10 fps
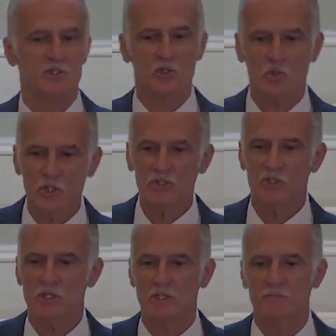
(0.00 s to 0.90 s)
And as a
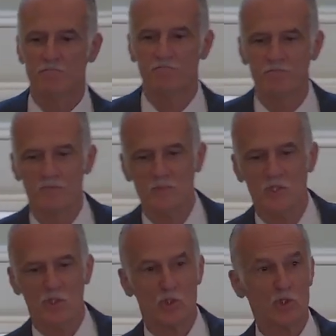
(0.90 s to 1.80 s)
Christian,
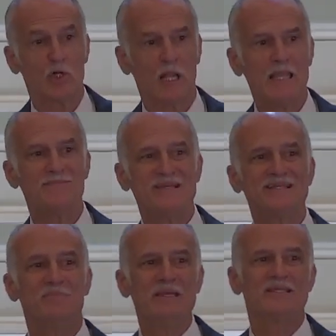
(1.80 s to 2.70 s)
you're
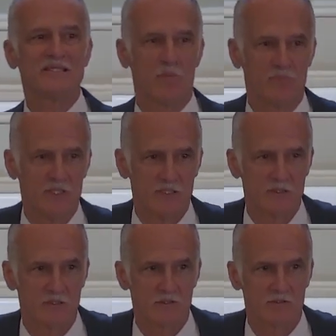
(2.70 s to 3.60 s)
claiming to be
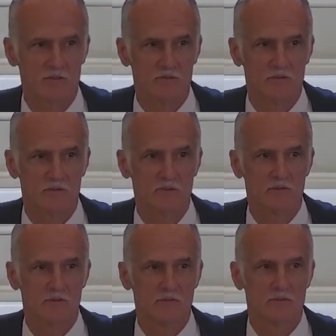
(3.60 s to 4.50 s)
something.
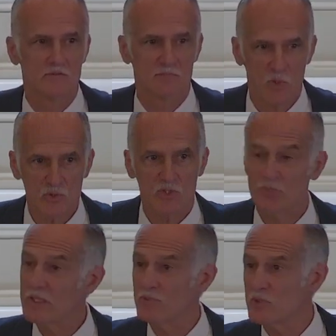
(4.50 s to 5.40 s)

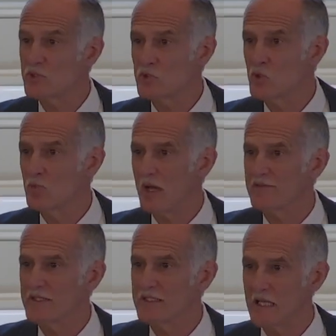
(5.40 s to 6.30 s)
Most of the people in this
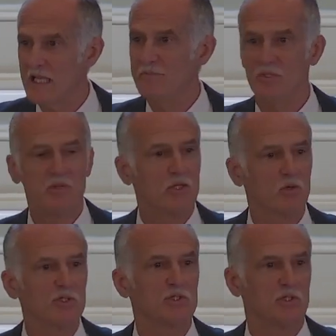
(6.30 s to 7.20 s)
room, I think, claim to
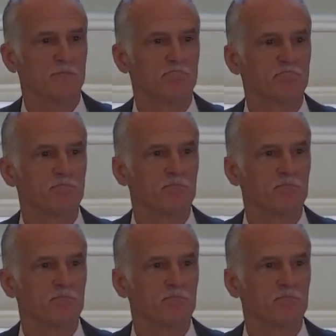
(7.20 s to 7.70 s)
be Christian.